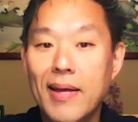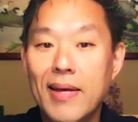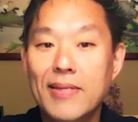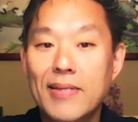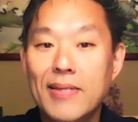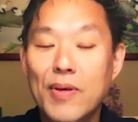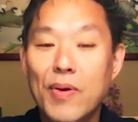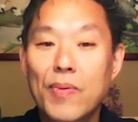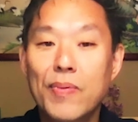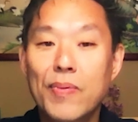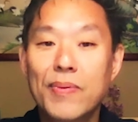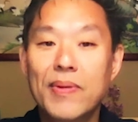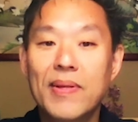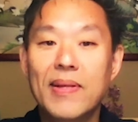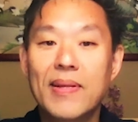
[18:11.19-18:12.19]

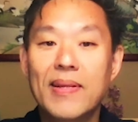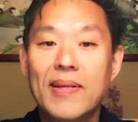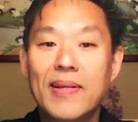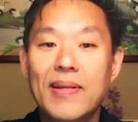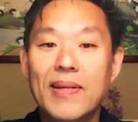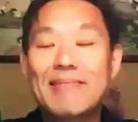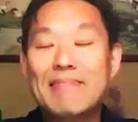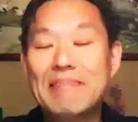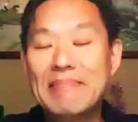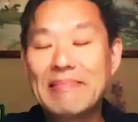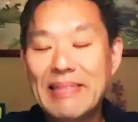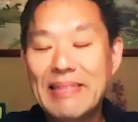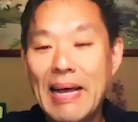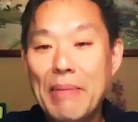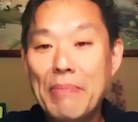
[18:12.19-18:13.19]
So
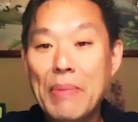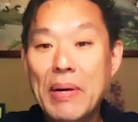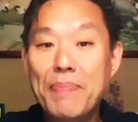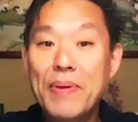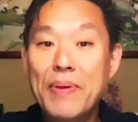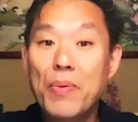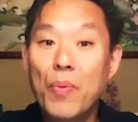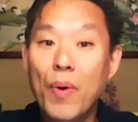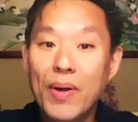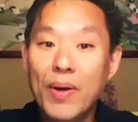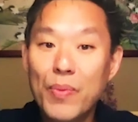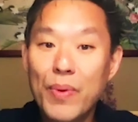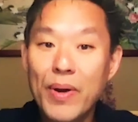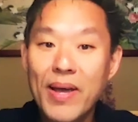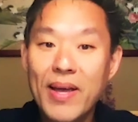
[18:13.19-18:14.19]
that might be one
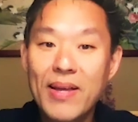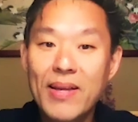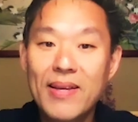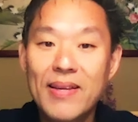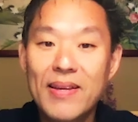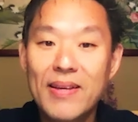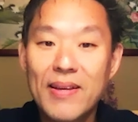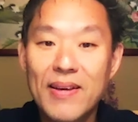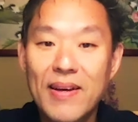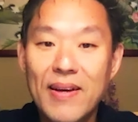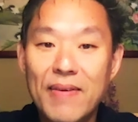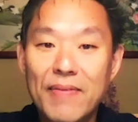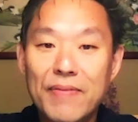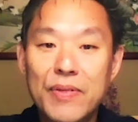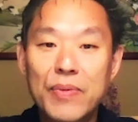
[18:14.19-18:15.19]
way
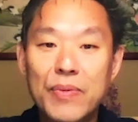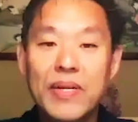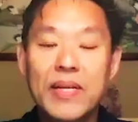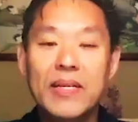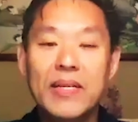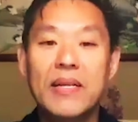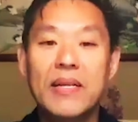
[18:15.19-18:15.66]
of doing it.